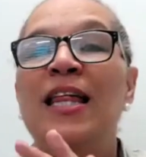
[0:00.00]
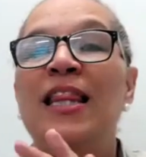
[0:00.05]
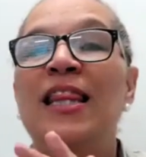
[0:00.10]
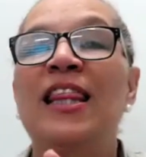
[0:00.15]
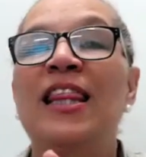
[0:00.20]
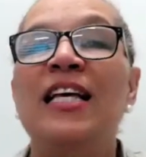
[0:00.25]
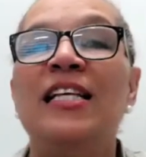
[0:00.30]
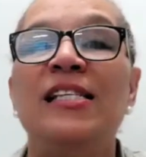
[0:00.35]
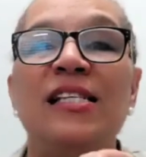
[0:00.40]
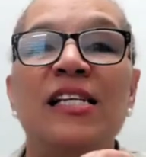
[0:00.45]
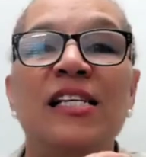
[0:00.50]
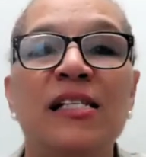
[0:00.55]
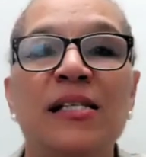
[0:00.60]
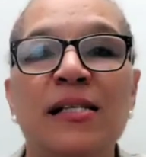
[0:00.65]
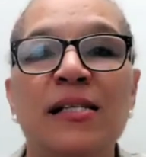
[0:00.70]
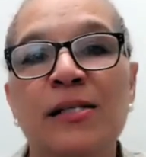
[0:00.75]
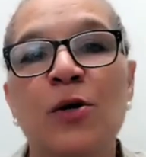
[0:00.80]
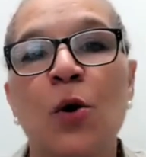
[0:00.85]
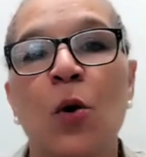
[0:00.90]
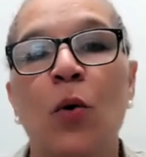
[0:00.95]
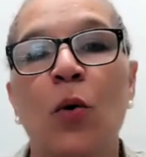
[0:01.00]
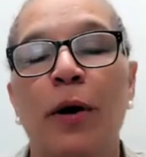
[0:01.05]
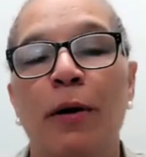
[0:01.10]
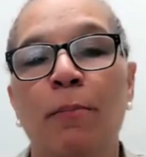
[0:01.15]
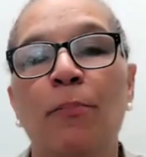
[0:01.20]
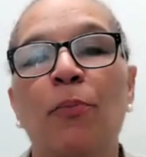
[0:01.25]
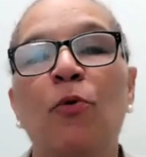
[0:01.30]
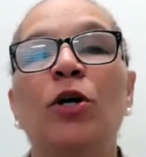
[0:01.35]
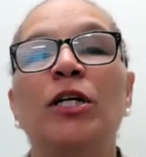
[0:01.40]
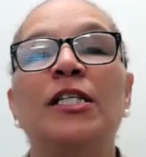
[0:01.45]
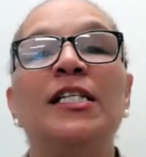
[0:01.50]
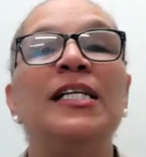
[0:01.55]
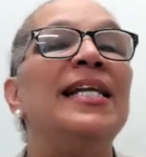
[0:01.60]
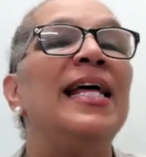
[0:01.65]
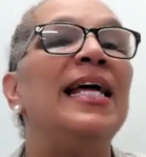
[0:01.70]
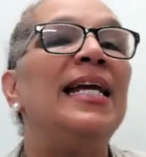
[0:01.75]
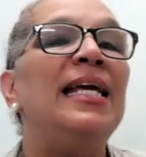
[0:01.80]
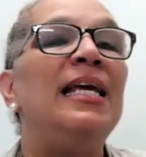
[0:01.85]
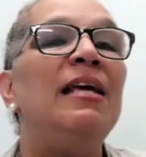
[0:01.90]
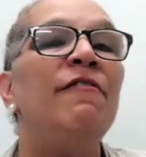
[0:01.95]
This is so important
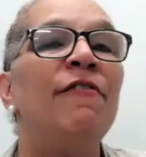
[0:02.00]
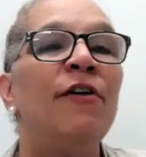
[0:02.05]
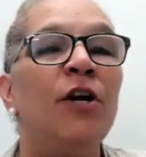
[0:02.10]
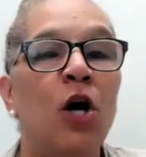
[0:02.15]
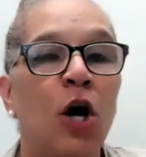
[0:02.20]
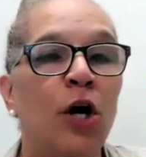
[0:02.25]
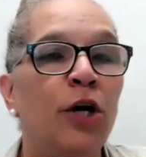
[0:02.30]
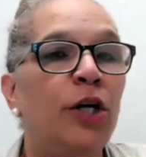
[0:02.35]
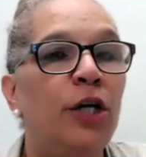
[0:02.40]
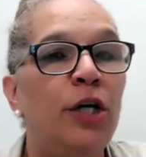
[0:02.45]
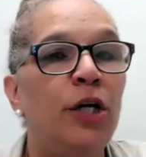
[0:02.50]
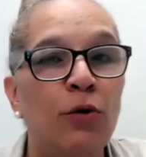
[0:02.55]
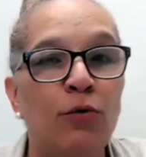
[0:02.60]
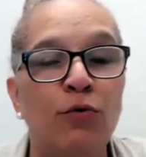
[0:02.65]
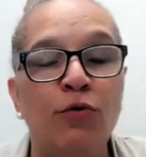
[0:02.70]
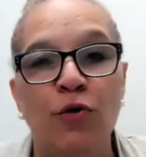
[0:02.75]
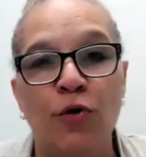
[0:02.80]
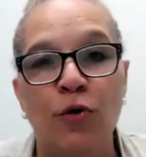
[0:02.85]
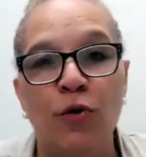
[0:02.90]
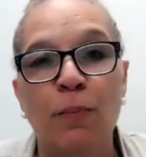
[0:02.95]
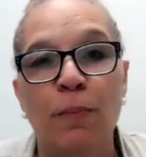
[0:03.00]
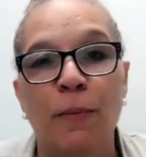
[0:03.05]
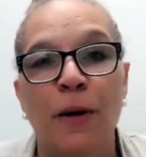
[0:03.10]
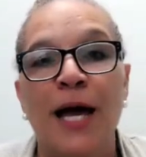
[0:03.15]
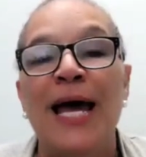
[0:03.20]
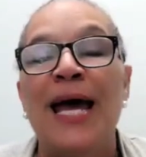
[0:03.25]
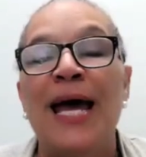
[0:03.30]
that even on YouTube,